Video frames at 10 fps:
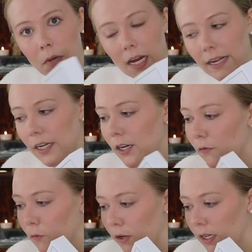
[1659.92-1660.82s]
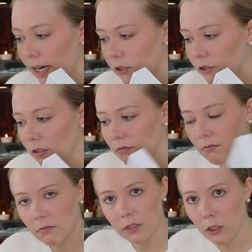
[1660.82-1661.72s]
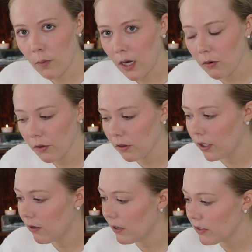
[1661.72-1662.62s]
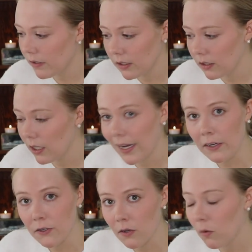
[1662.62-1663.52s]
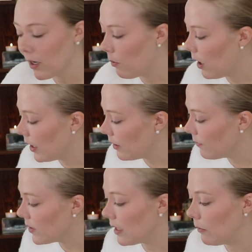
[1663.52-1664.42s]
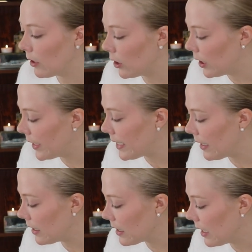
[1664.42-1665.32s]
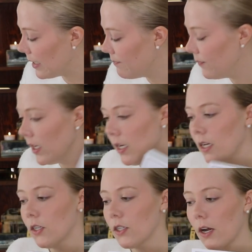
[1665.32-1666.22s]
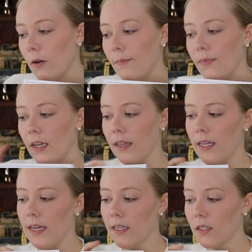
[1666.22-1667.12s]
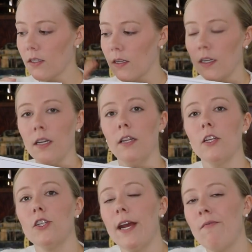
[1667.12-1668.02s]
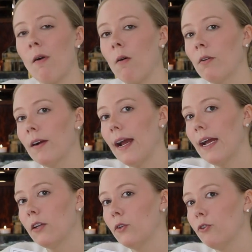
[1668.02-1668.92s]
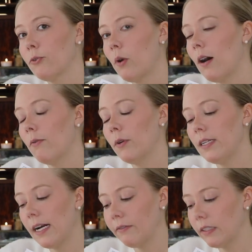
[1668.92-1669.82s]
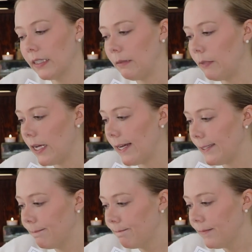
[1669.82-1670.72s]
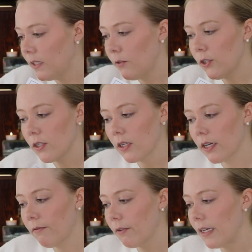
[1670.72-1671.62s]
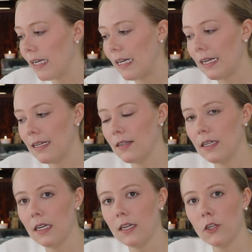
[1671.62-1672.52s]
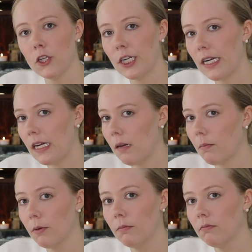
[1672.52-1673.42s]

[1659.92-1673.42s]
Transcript: But, if you're feeling extra, do both. I was feeling a little extra when I bought it. Seemed like a good idea at the time. So this, the Jade Roller and Gua Sha would definitely be, if you're just looking for an easy, cheap,